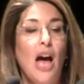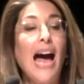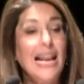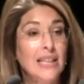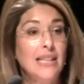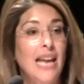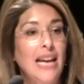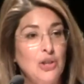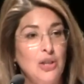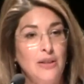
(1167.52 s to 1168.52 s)
Island
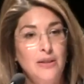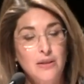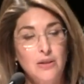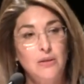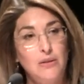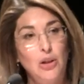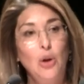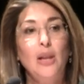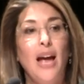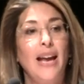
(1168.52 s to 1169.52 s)
nations,
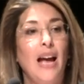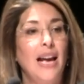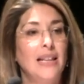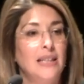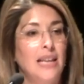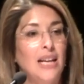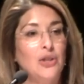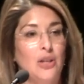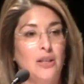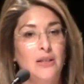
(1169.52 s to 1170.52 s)
low-lying island
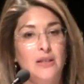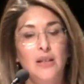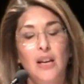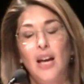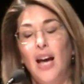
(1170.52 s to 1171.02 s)
nations,